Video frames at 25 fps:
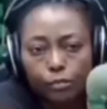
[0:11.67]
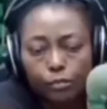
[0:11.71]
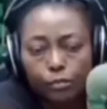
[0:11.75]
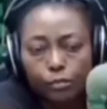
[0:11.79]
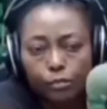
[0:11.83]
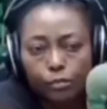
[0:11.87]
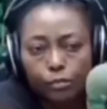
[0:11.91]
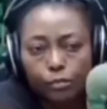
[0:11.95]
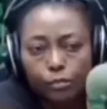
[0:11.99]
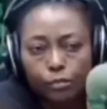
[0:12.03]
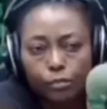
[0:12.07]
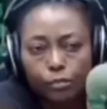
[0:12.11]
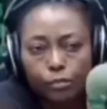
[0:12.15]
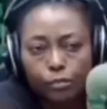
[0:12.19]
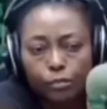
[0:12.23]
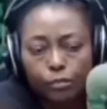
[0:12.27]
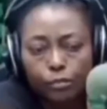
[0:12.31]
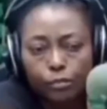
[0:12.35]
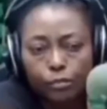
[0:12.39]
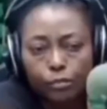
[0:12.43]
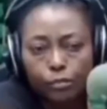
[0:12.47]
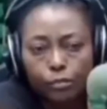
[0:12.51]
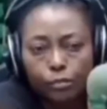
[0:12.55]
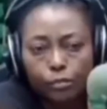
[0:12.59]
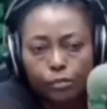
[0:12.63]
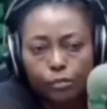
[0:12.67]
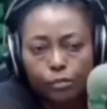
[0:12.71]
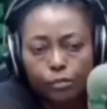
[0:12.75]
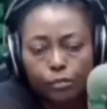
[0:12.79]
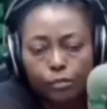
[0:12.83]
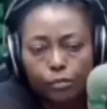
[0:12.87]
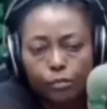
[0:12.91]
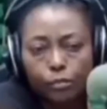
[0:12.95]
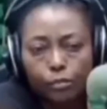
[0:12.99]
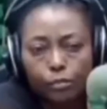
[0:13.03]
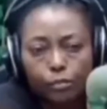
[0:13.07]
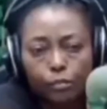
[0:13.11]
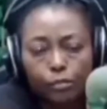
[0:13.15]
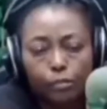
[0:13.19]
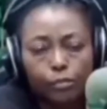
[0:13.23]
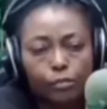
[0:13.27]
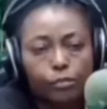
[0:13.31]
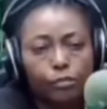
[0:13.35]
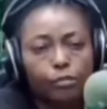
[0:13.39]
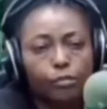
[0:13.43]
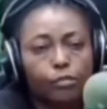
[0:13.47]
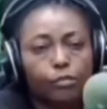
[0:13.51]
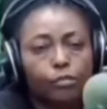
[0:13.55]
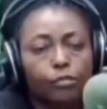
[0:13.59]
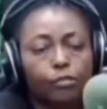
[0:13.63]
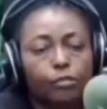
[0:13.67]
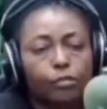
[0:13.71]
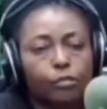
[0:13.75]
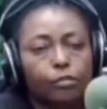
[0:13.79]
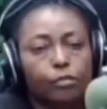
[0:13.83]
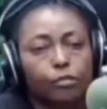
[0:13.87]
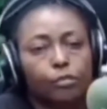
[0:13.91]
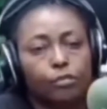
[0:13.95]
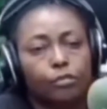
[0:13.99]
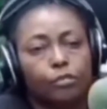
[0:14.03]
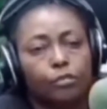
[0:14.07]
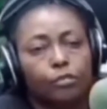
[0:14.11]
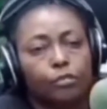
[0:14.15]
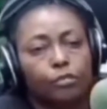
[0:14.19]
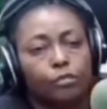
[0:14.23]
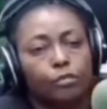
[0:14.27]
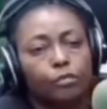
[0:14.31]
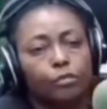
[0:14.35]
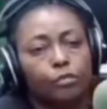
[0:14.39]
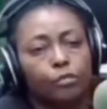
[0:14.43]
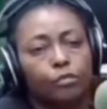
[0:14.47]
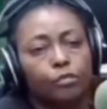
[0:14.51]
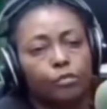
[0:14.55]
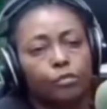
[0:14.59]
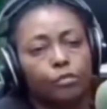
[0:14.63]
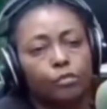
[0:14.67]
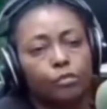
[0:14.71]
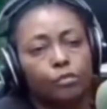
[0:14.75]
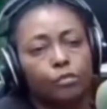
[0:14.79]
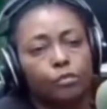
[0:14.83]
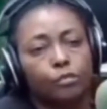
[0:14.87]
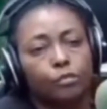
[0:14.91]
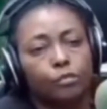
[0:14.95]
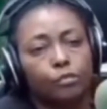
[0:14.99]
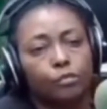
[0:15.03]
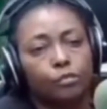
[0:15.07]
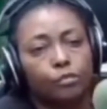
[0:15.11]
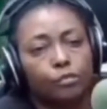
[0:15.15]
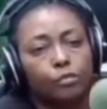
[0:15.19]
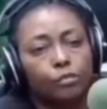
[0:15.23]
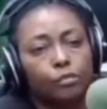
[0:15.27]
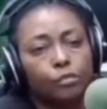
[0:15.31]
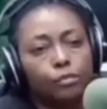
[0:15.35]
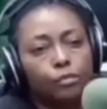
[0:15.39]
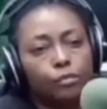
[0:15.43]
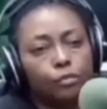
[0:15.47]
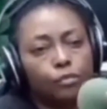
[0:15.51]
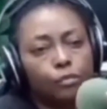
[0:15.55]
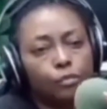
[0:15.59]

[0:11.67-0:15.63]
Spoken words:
(not speaking)